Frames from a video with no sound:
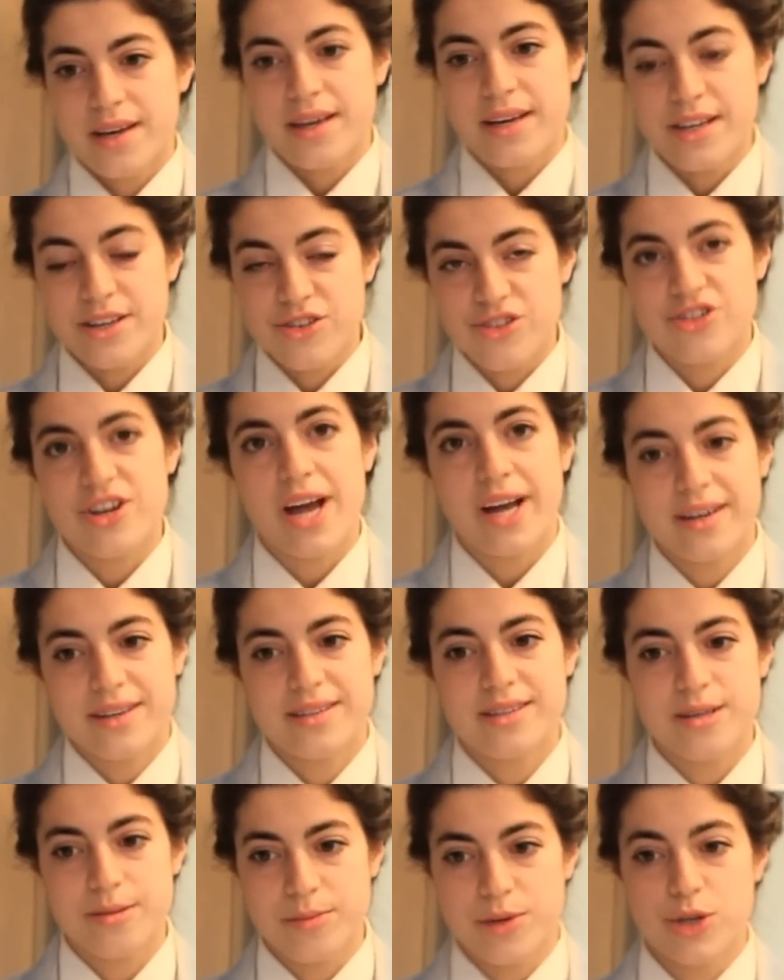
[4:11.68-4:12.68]
inject
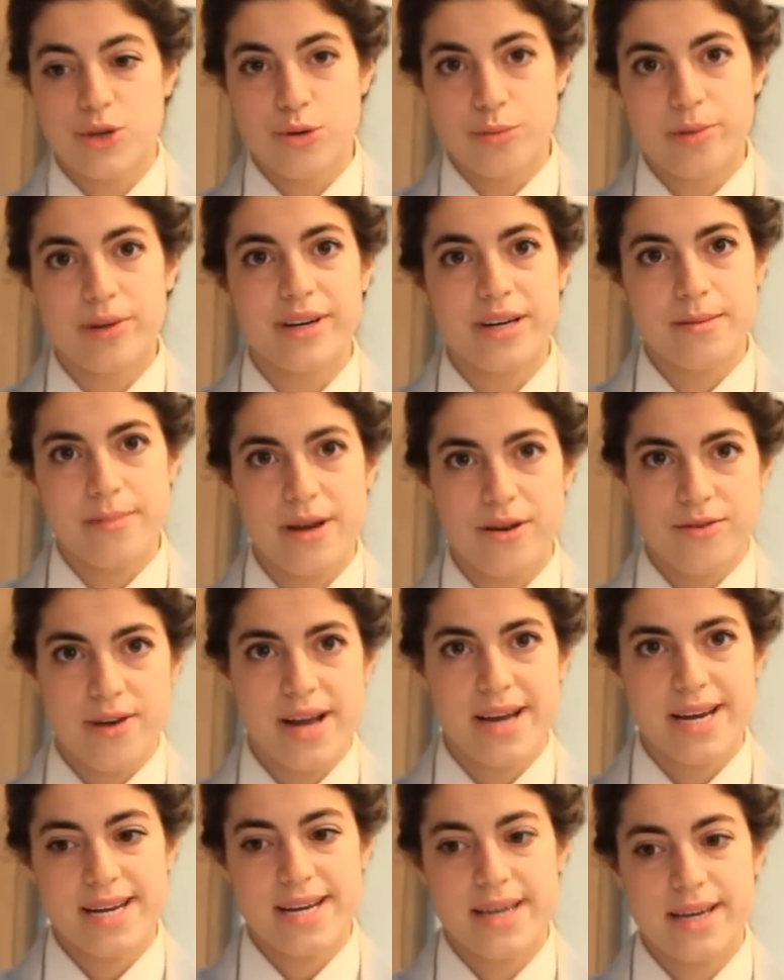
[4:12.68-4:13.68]
some humor in my
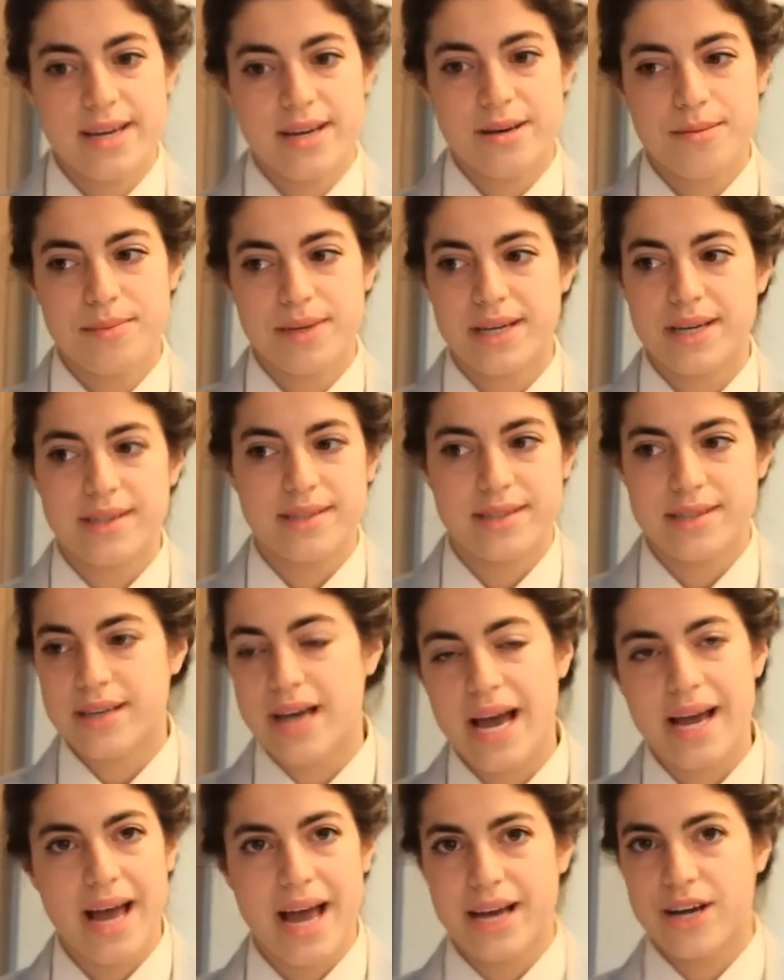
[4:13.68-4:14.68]
writing because
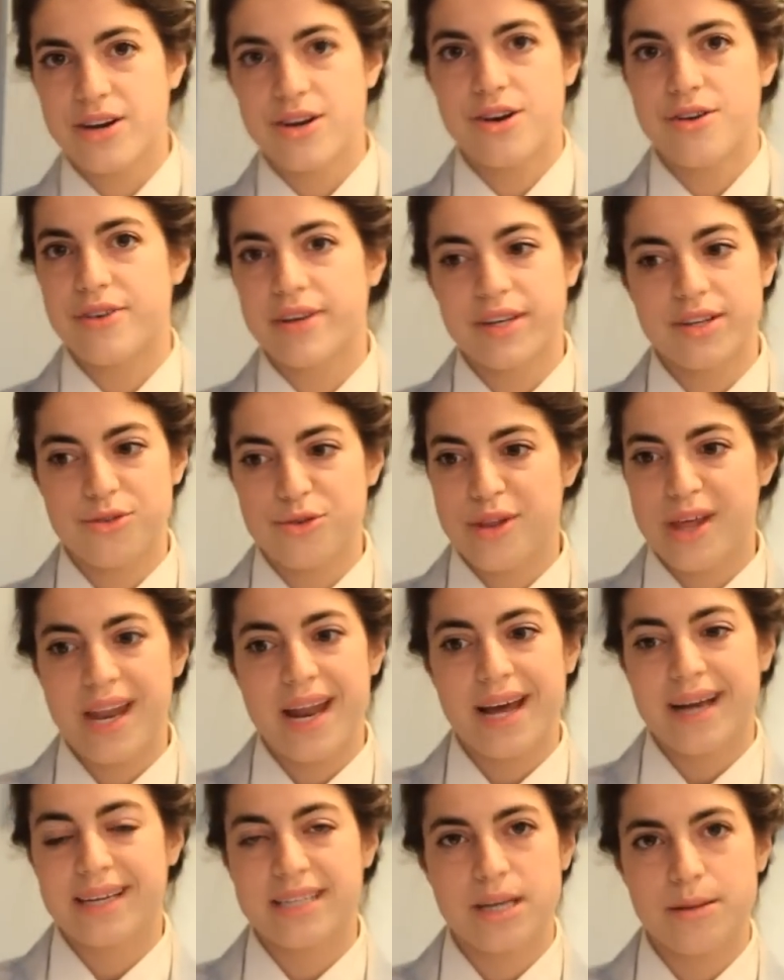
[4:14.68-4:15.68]
I, I couldn't really do that
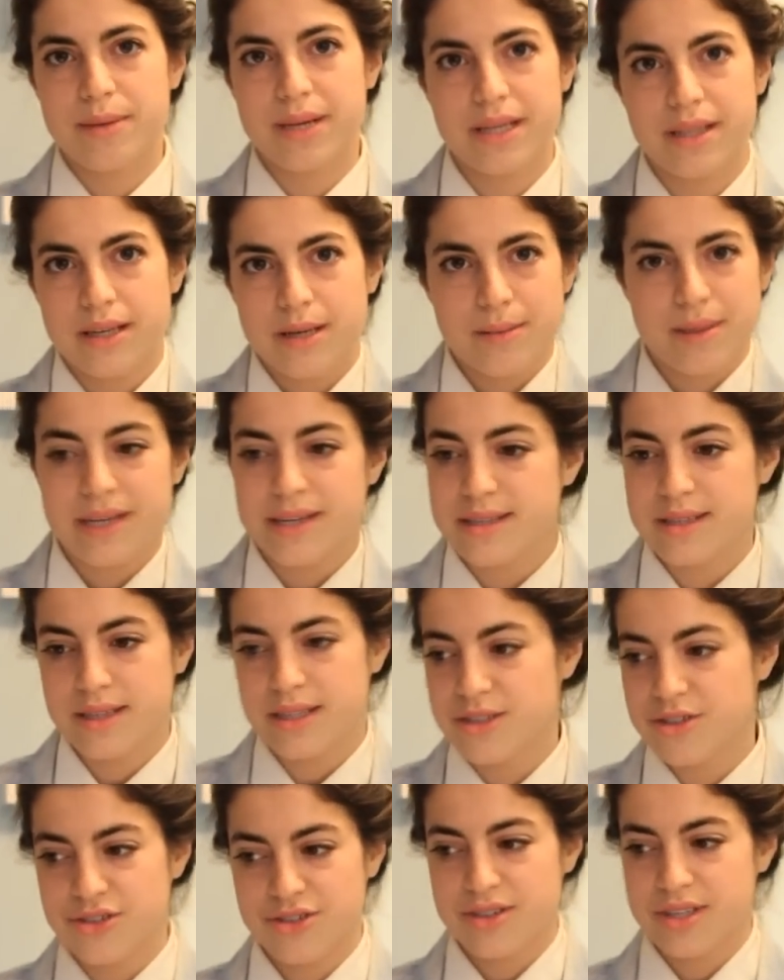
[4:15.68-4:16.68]
academically because
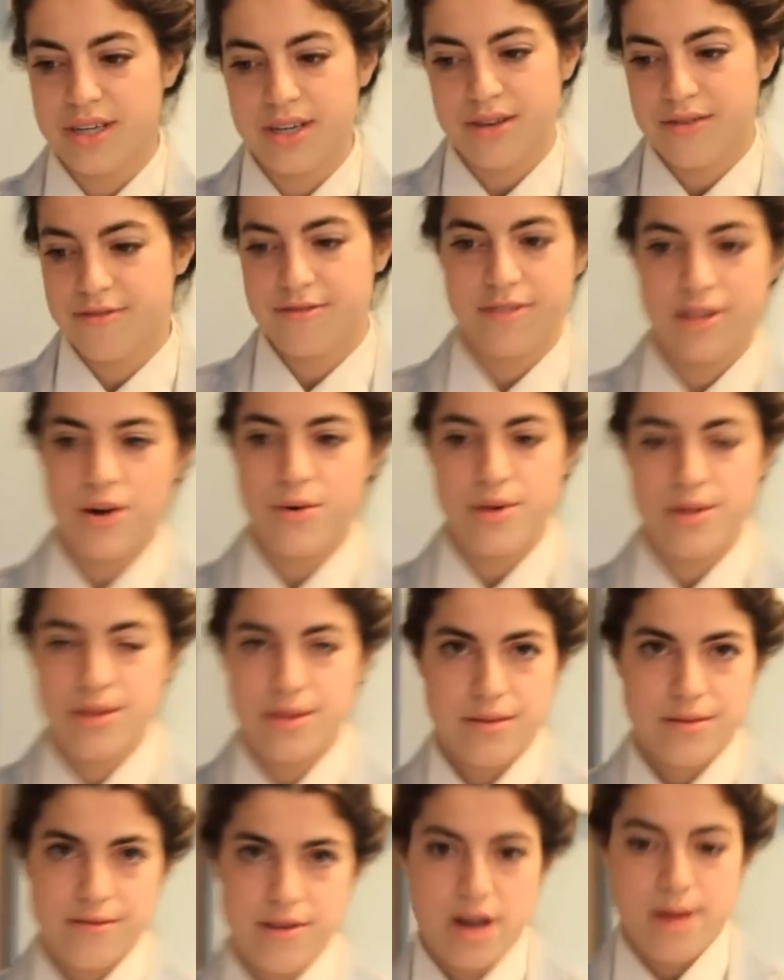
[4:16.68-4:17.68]
it just didn't flow with
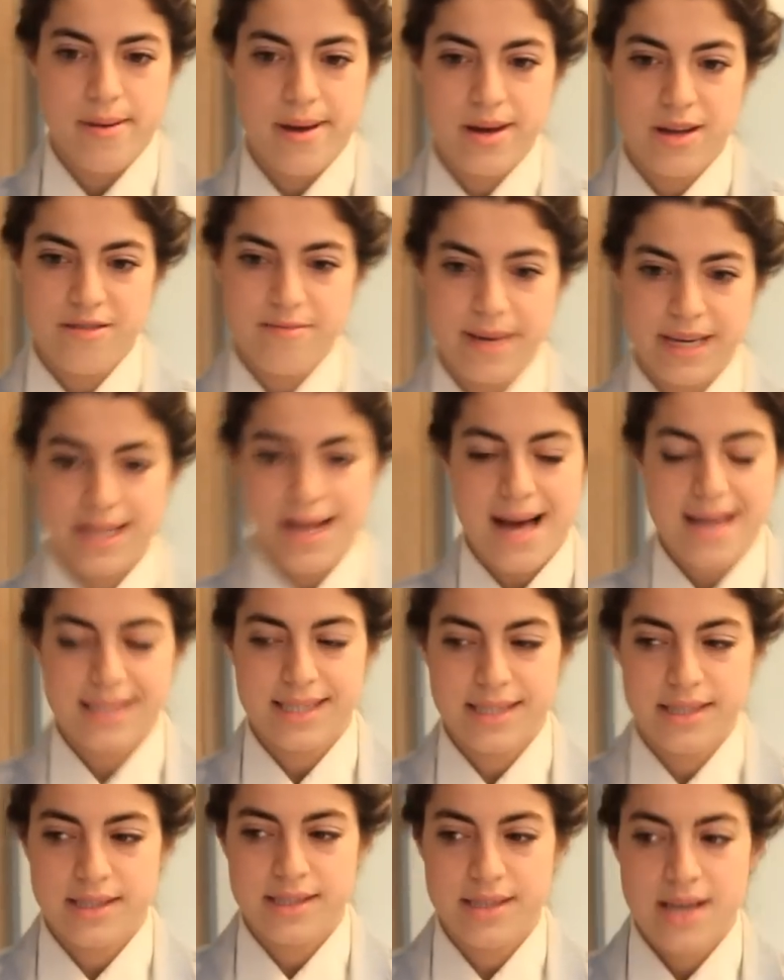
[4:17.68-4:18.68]
very many of my
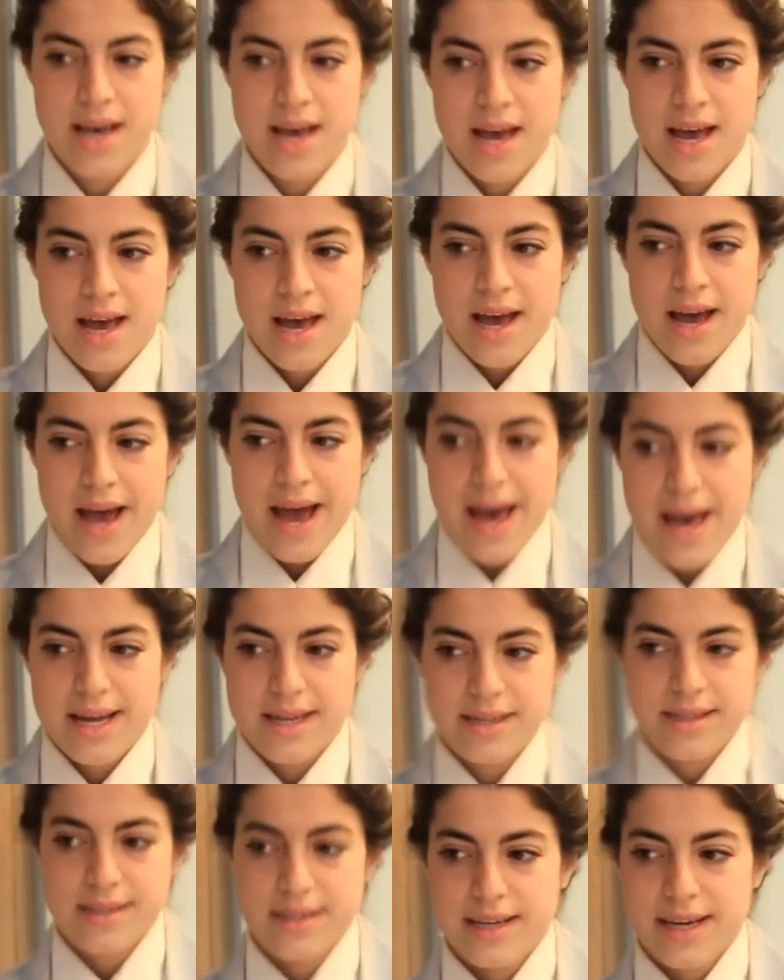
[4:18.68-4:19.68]
classes
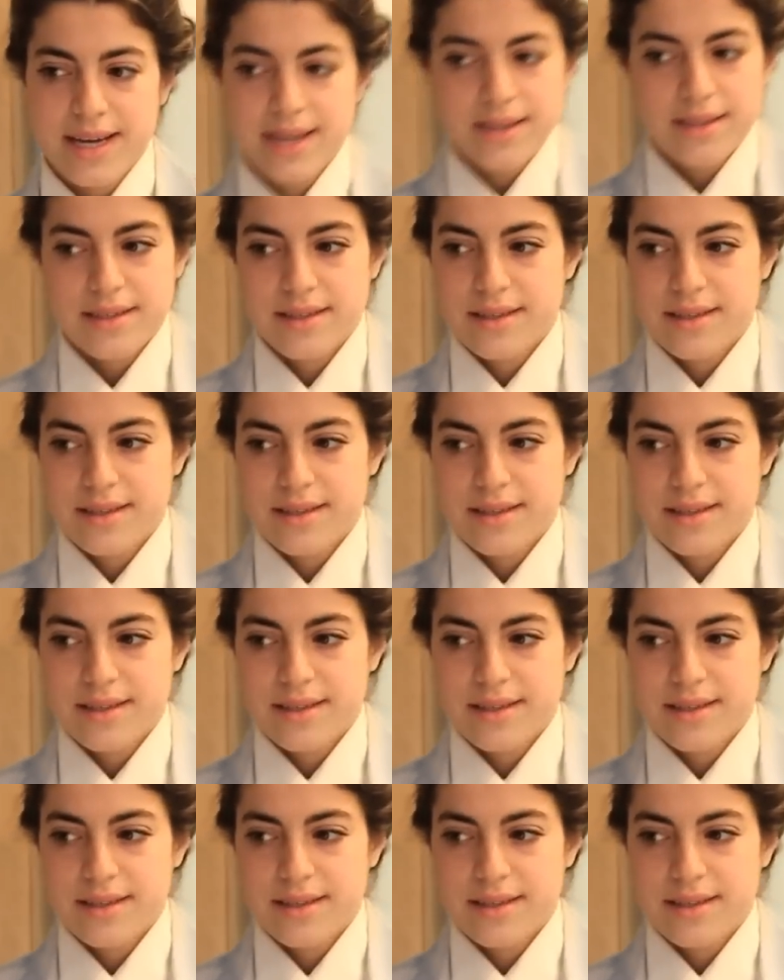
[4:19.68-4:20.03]
and it